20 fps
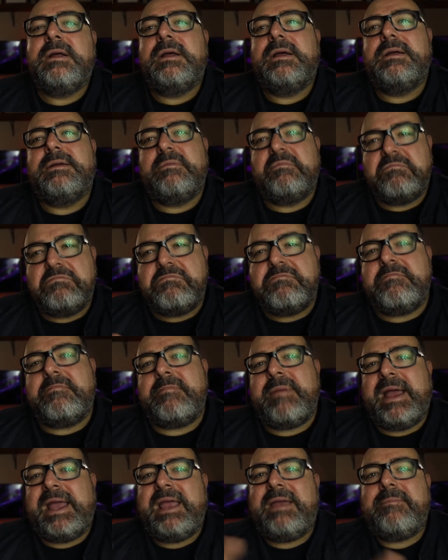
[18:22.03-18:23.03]

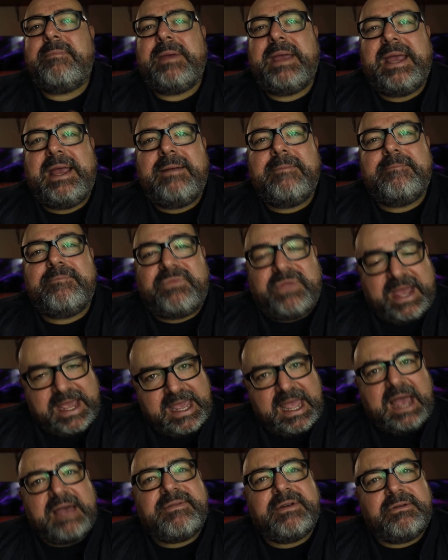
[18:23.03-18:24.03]
maybe they
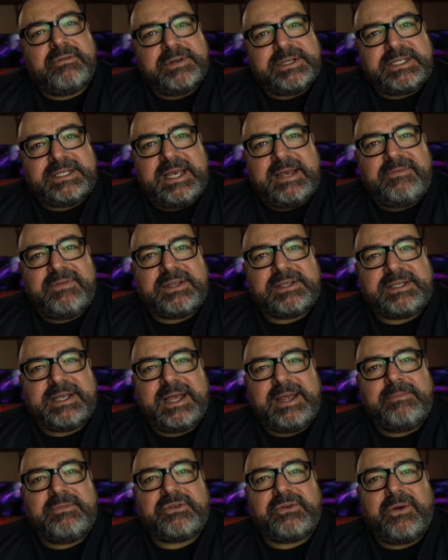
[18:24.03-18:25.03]
haven't received the
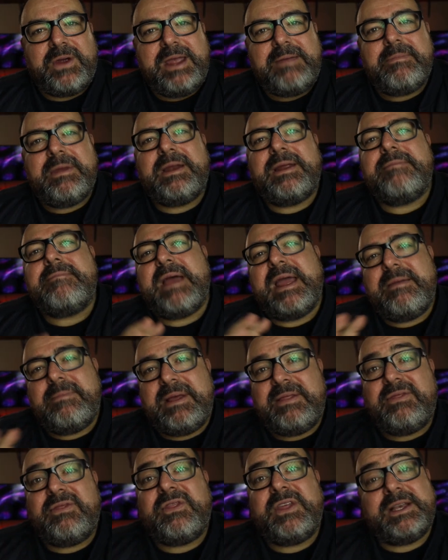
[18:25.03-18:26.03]
same treatment, and
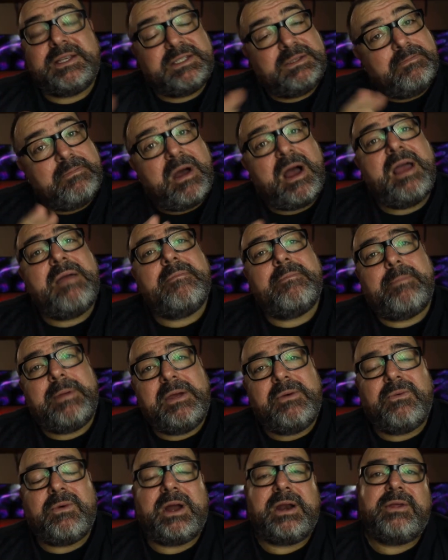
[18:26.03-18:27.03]
maybe this might be
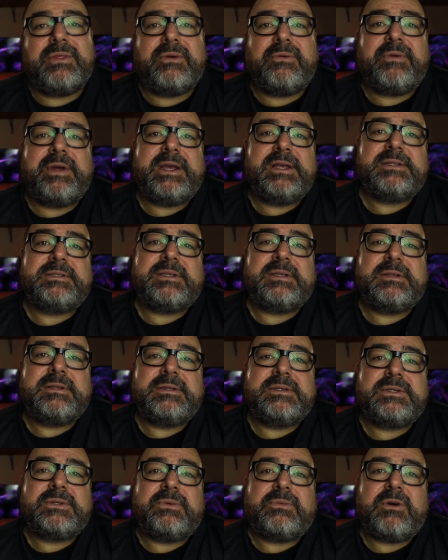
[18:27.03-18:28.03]
one of the
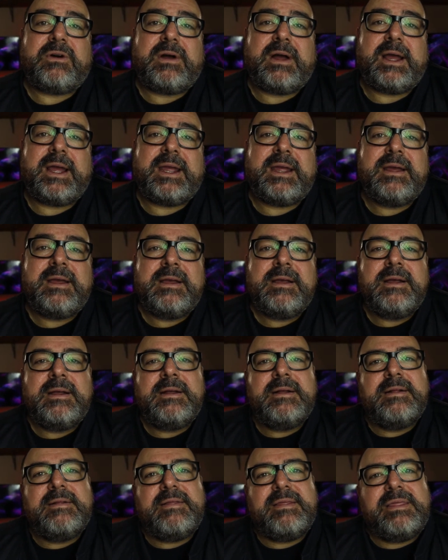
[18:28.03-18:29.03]
reasons why
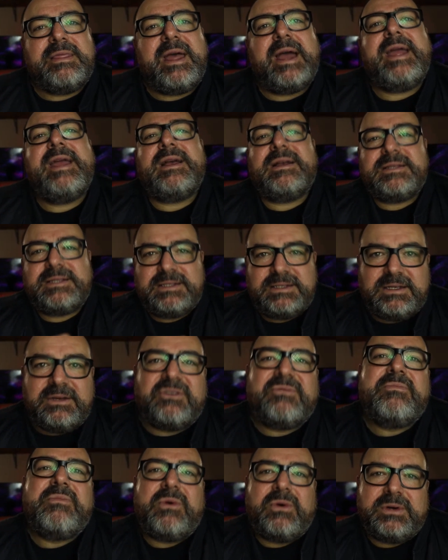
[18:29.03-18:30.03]
they are still
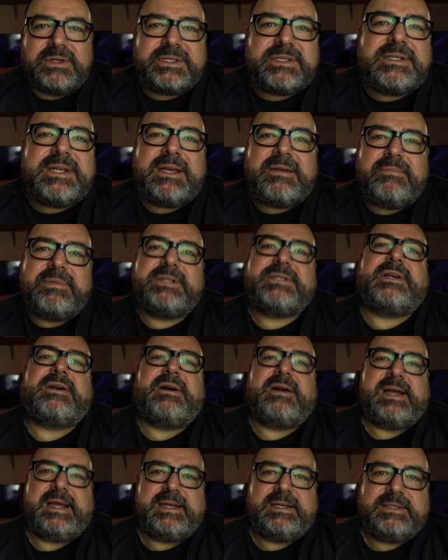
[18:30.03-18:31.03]
more
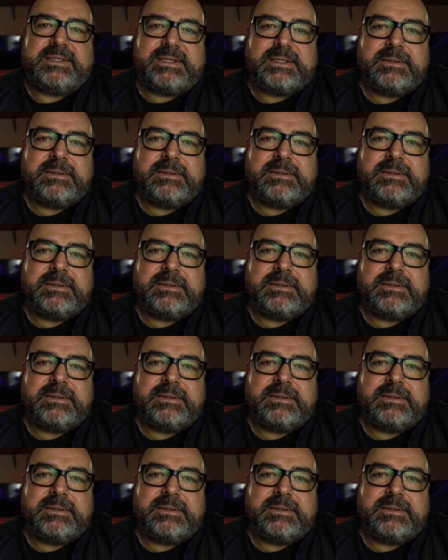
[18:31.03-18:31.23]
stigmatized.